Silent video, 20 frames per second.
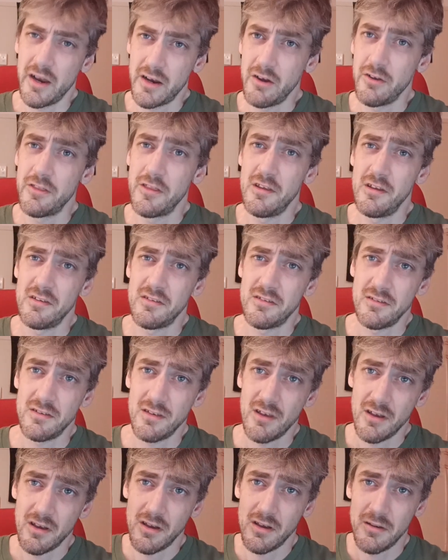got
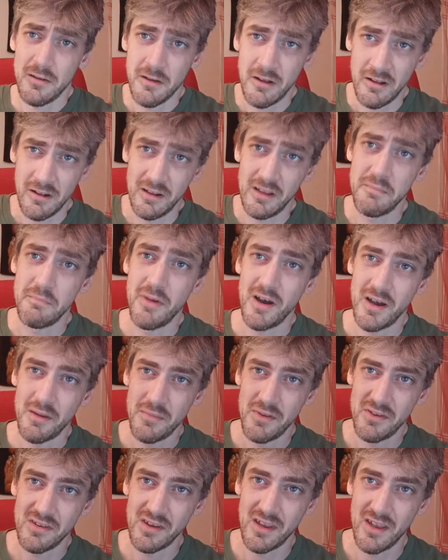this lip
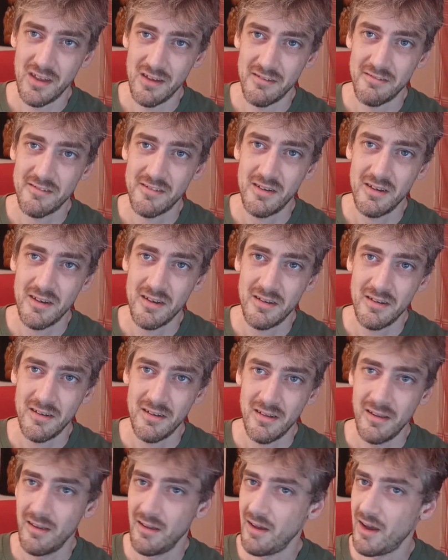balm as a gift.
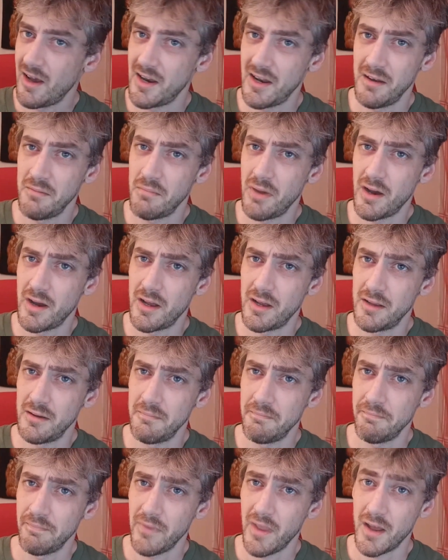I didn't buy it
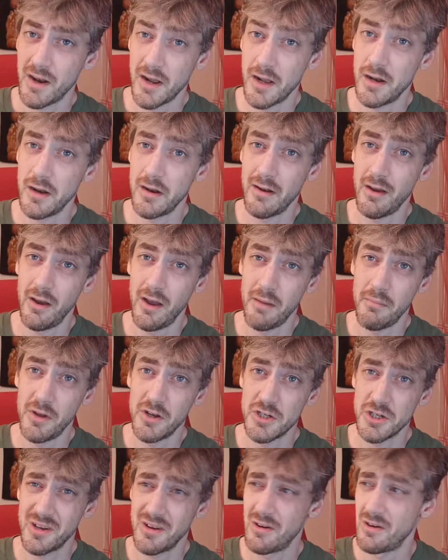and I don't know how
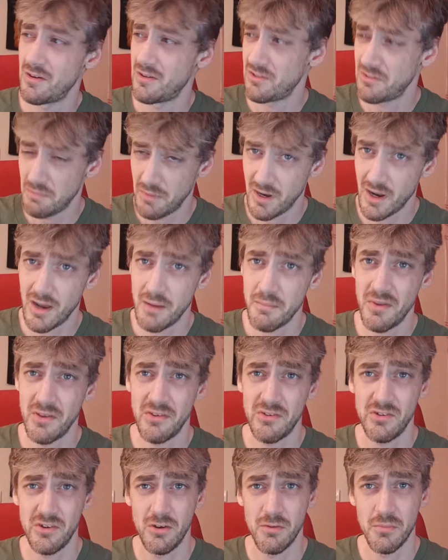much it costs, but I'm
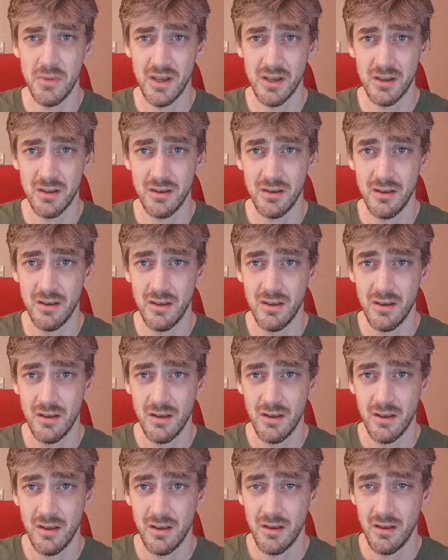assuming
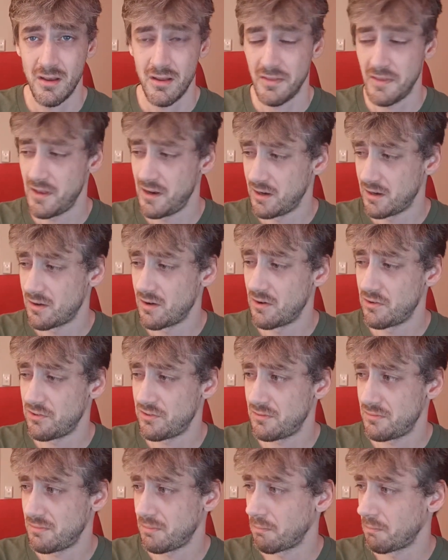that it
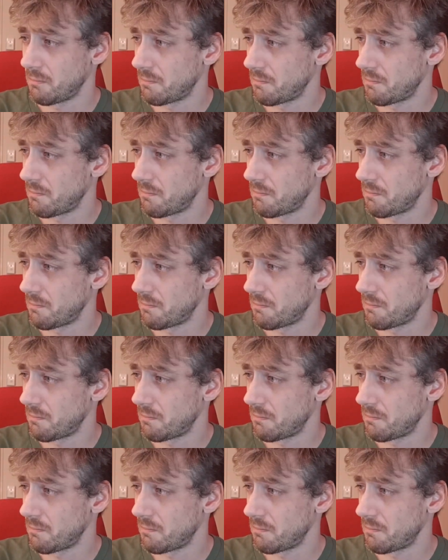costs